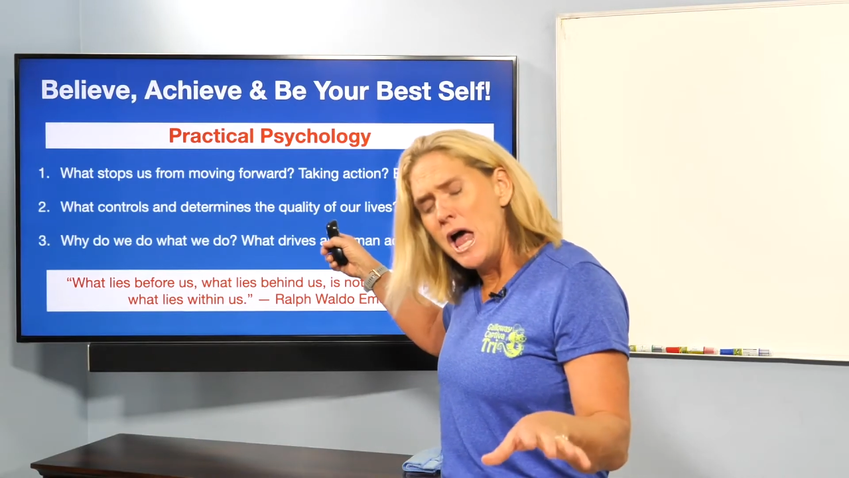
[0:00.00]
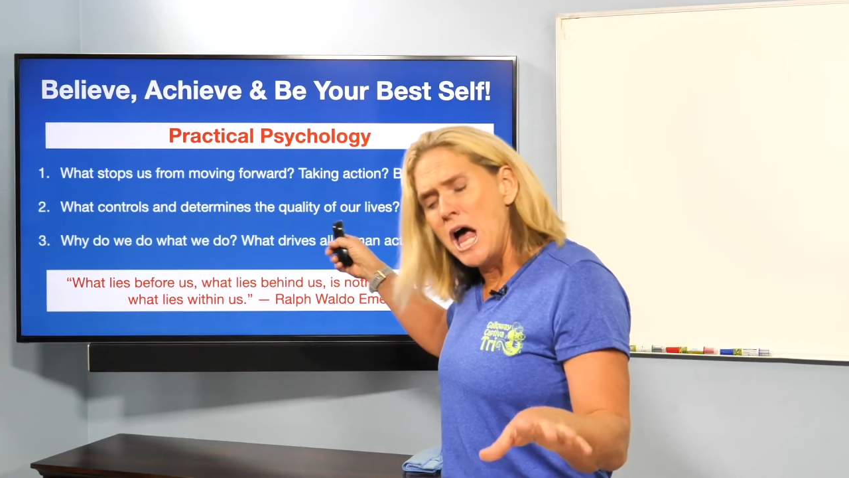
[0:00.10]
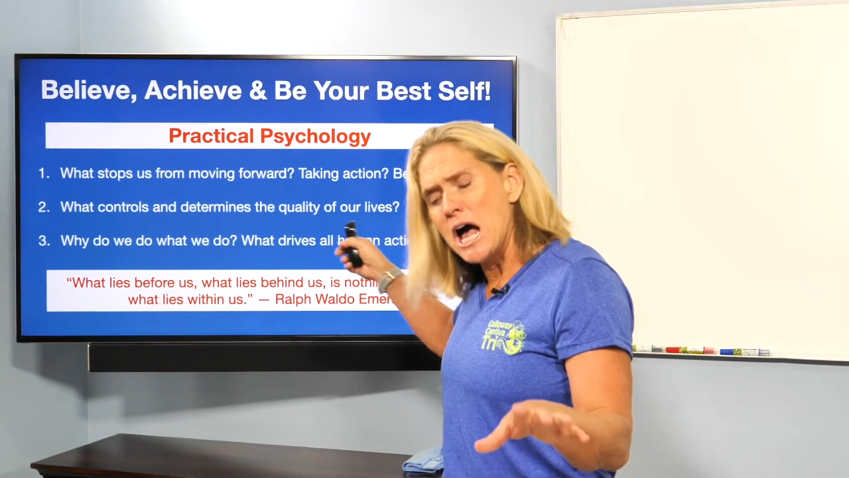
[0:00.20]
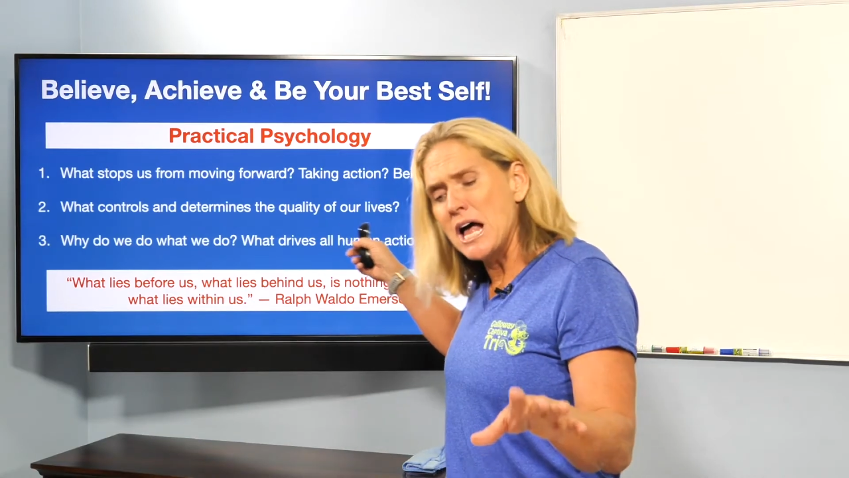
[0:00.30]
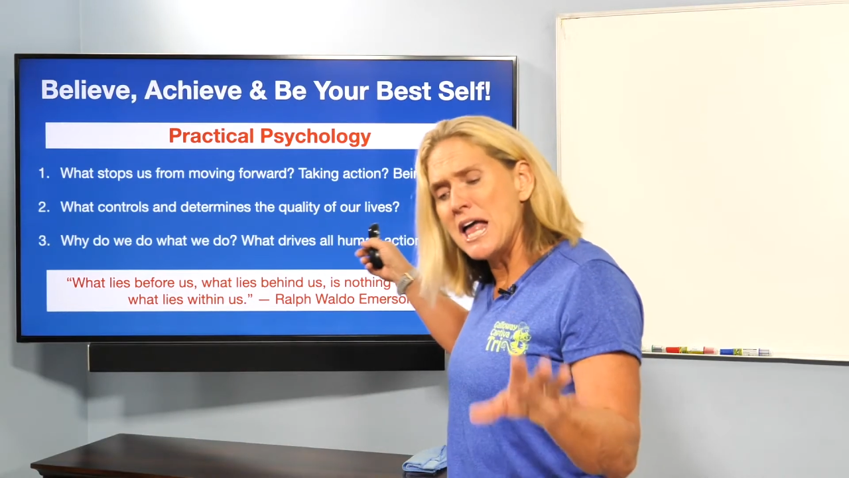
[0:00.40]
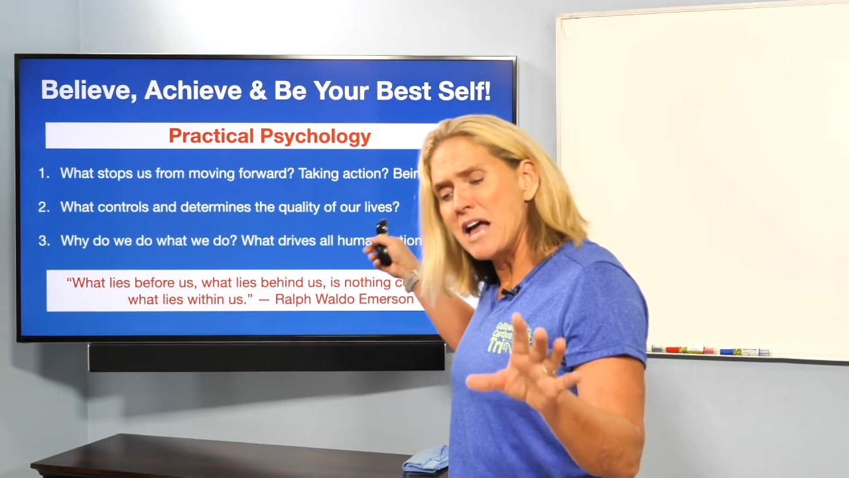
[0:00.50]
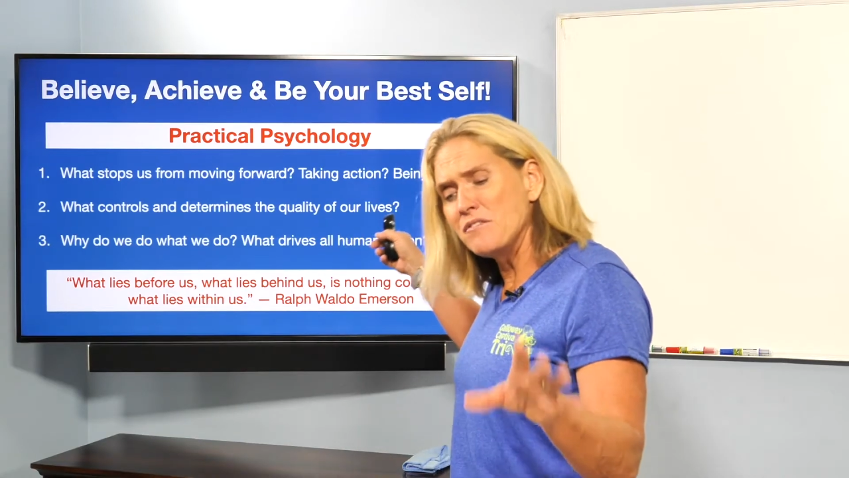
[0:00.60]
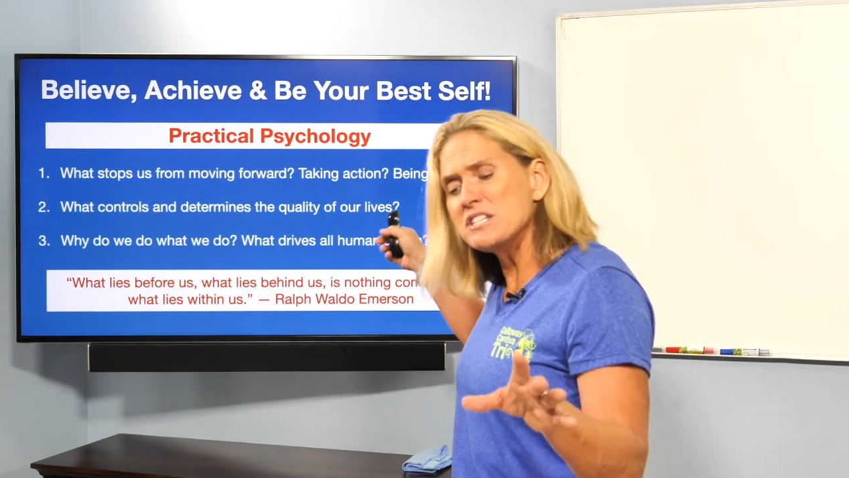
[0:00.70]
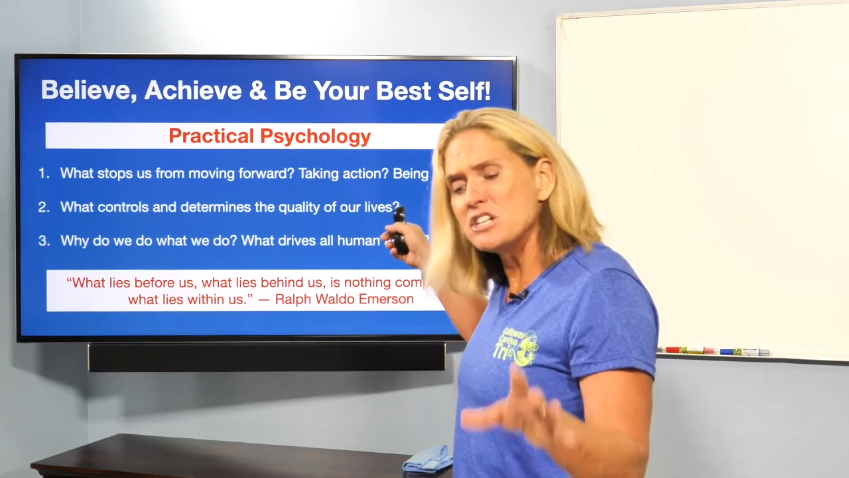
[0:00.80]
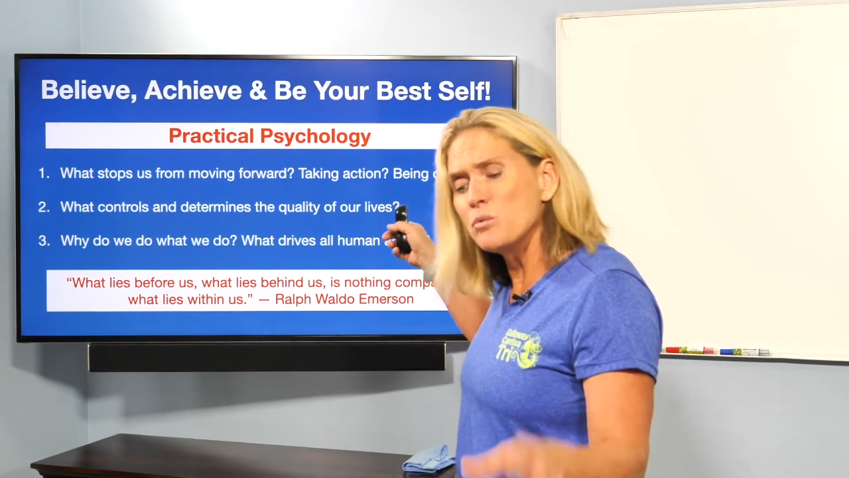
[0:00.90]
Every
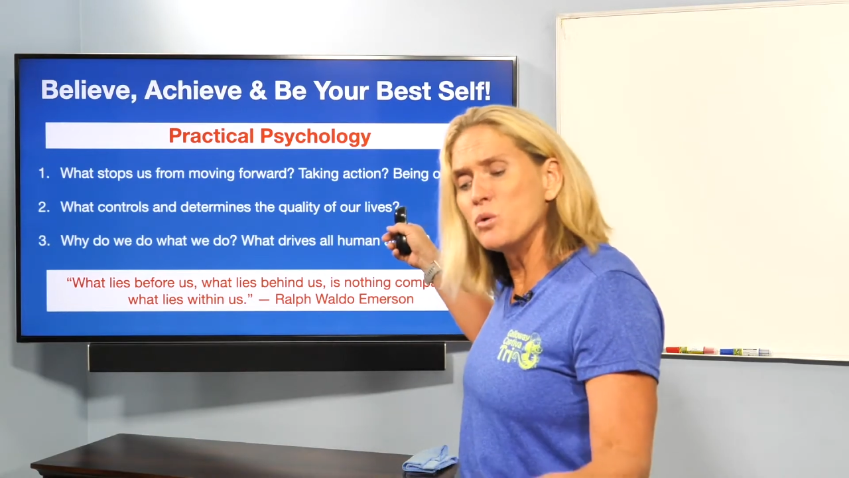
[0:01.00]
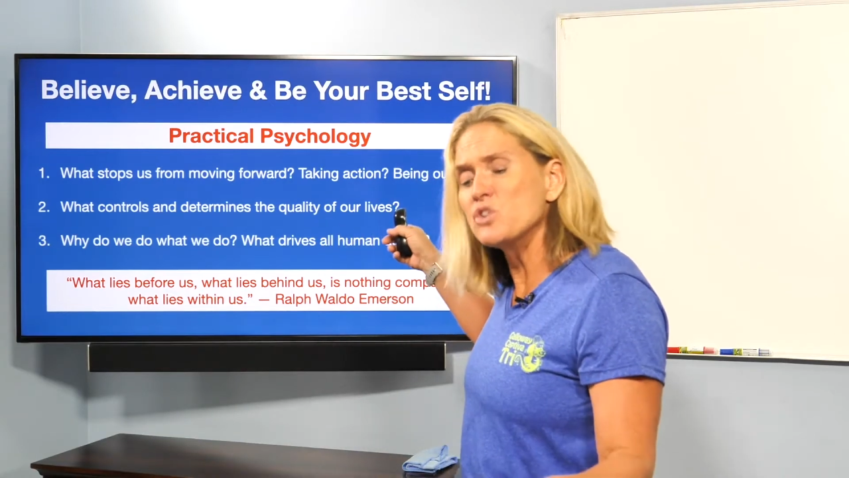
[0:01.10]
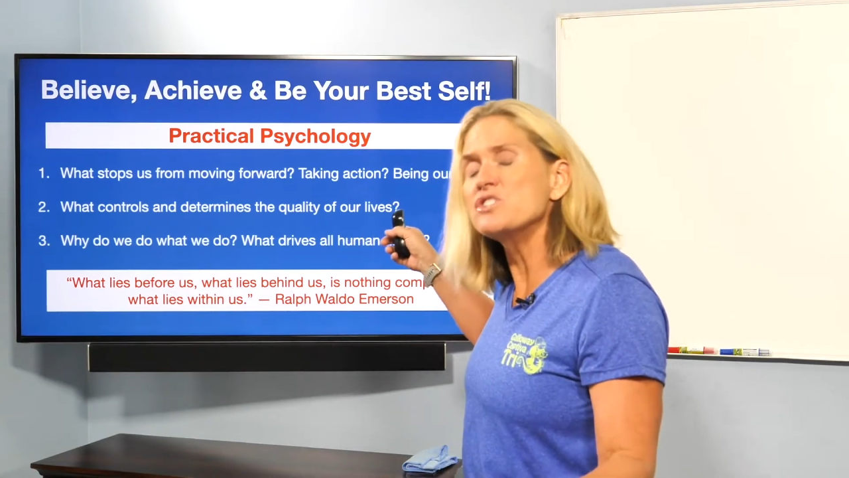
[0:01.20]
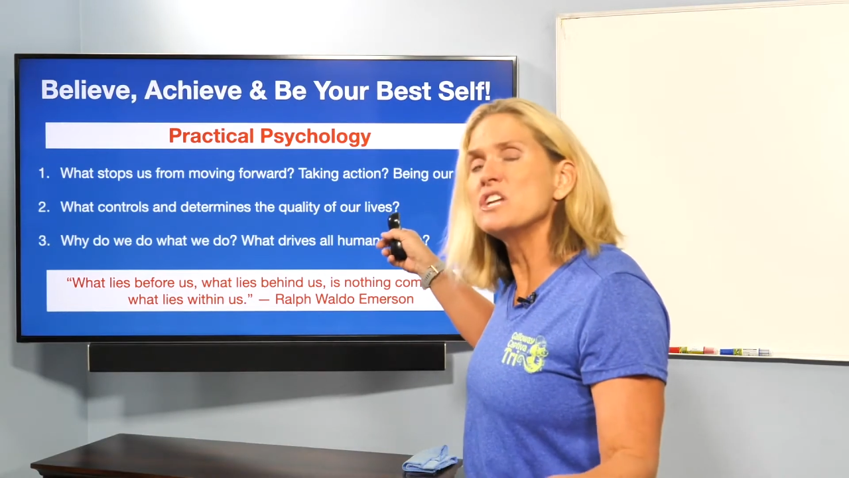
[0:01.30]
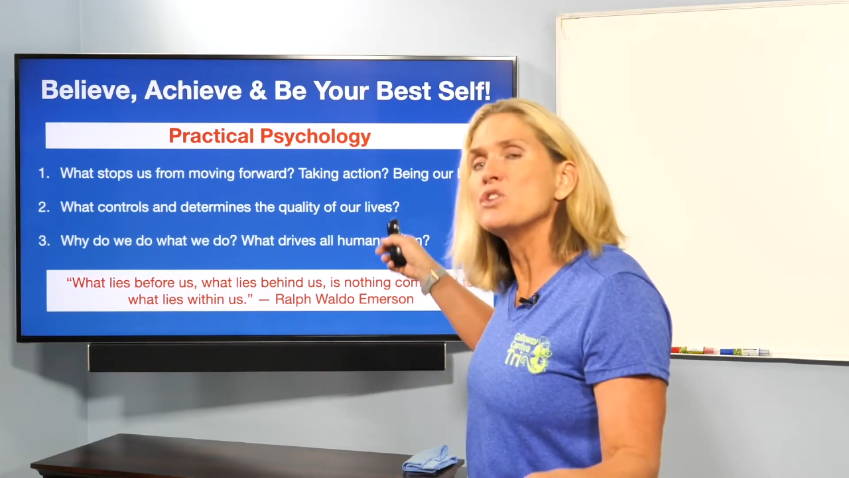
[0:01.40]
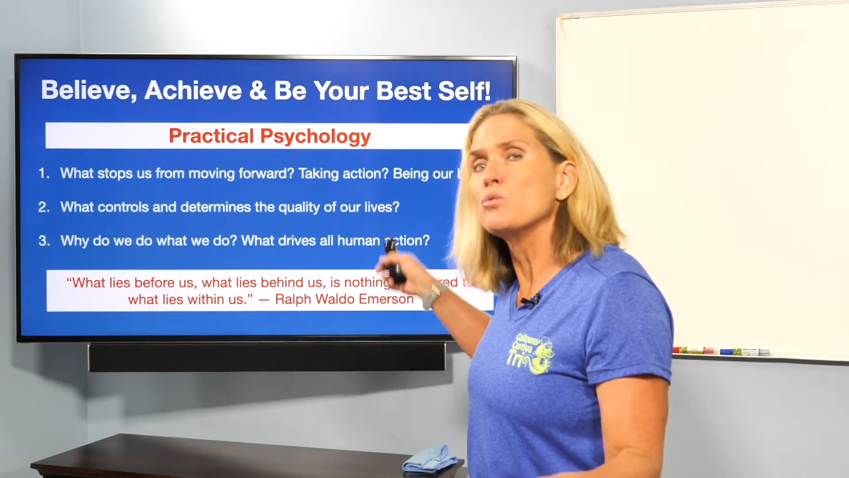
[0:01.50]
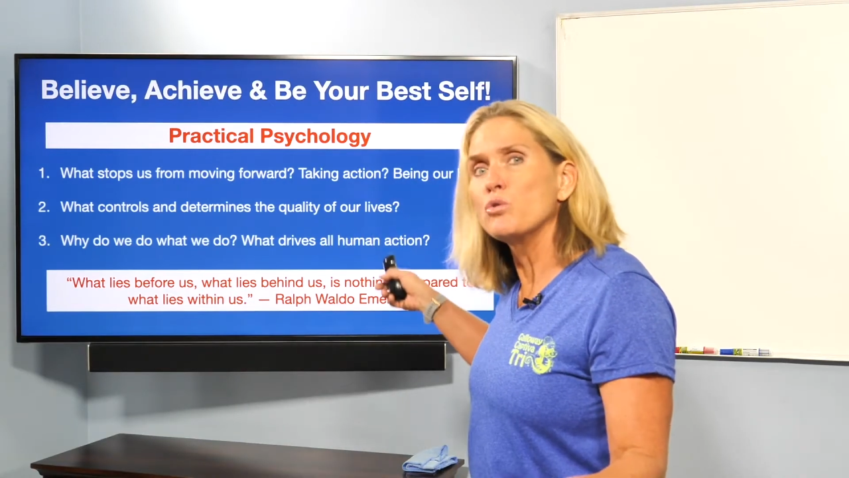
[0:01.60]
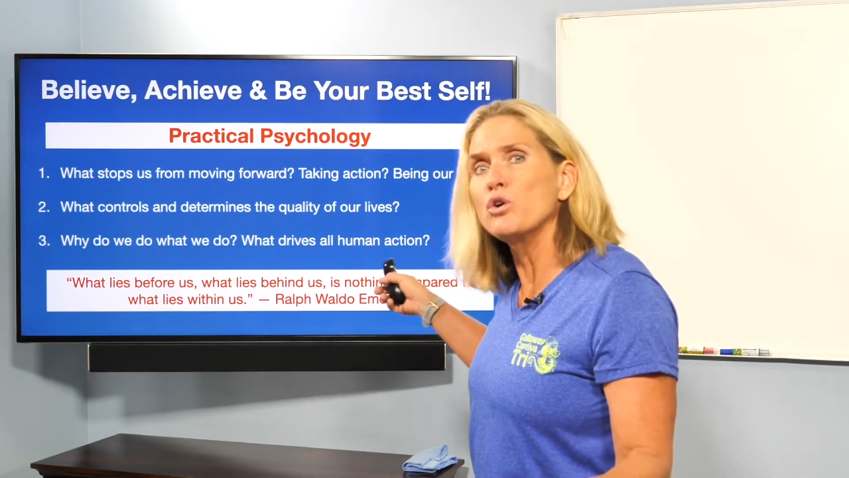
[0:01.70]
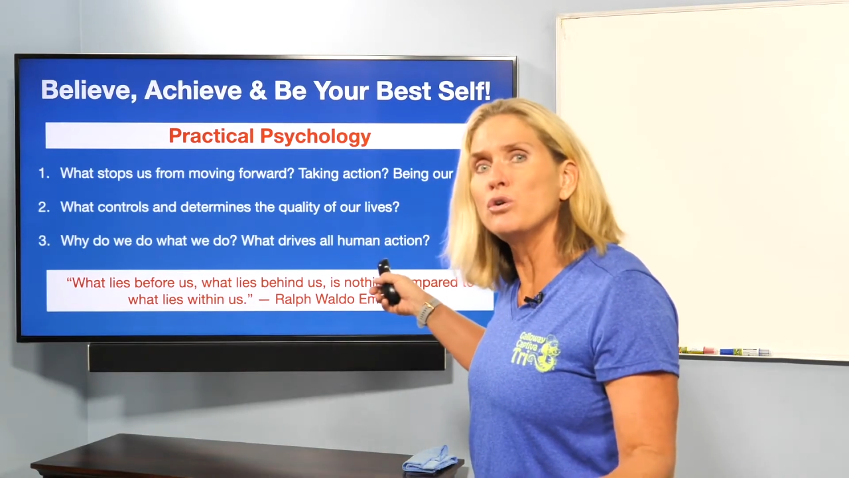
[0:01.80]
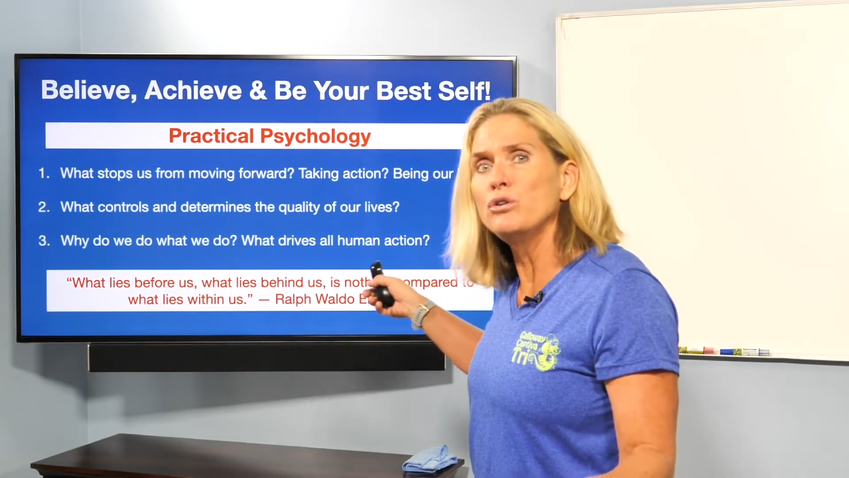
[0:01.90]
single person in the
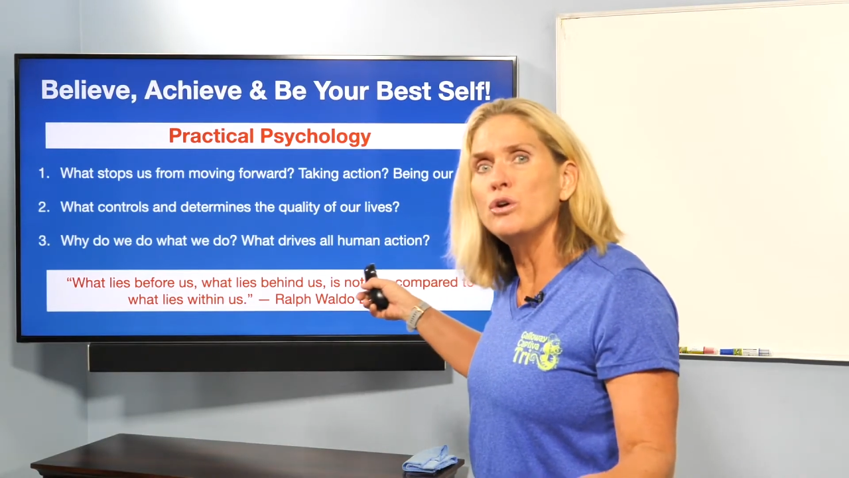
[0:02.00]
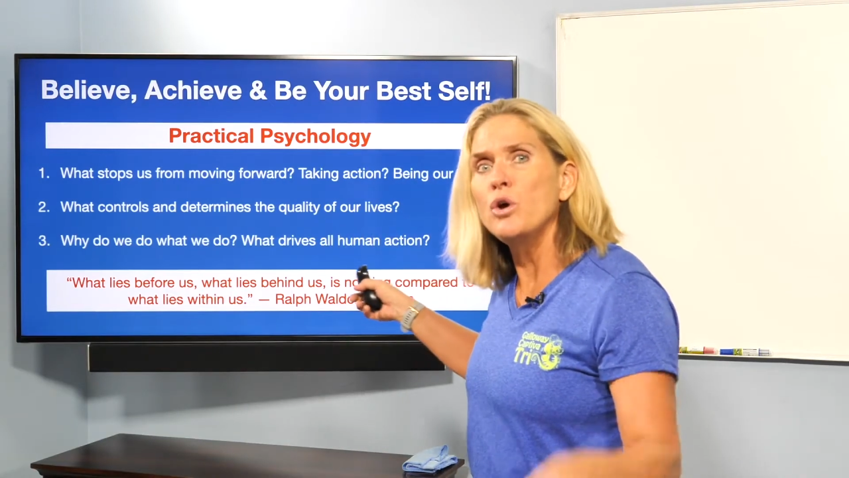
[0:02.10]
world,